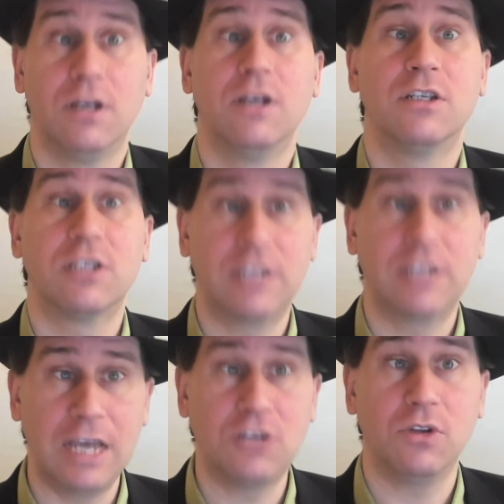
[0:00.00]

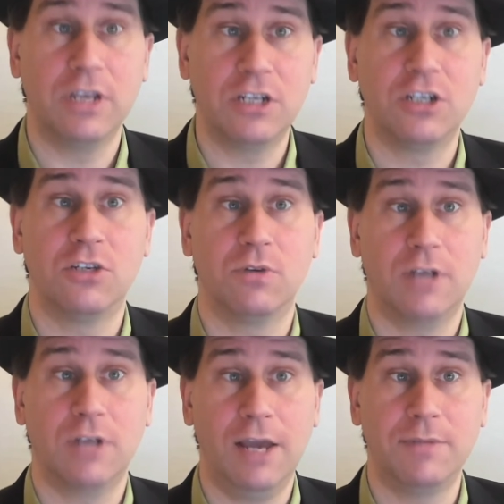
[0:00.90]
schedule each into a
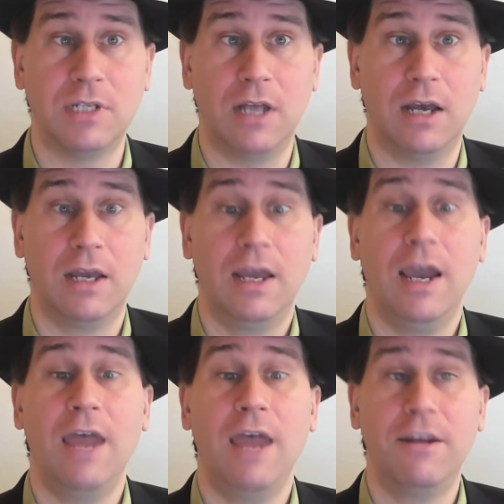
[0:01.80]
time slot,
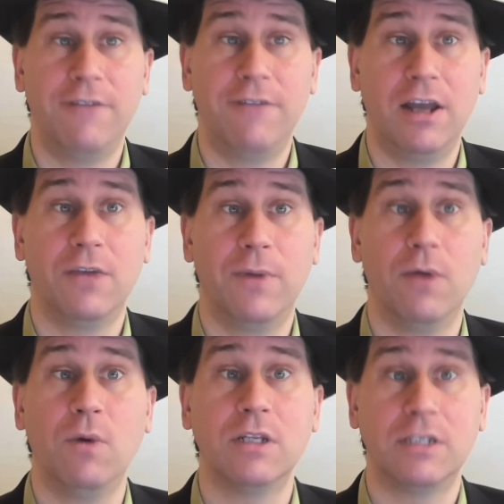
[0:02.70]
and then
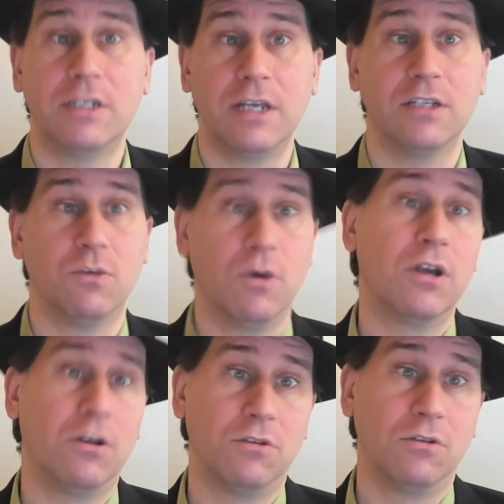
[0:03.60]
evaluate what stays and what
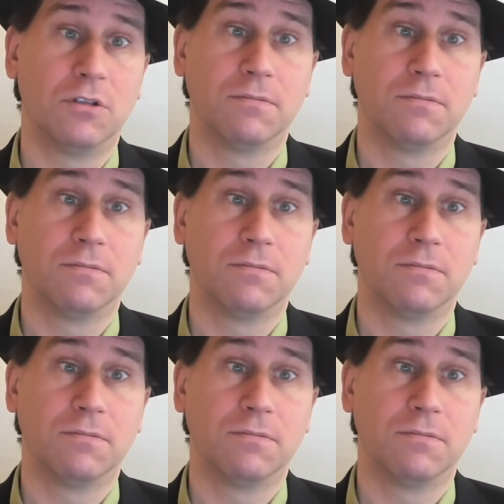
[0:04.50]
goes.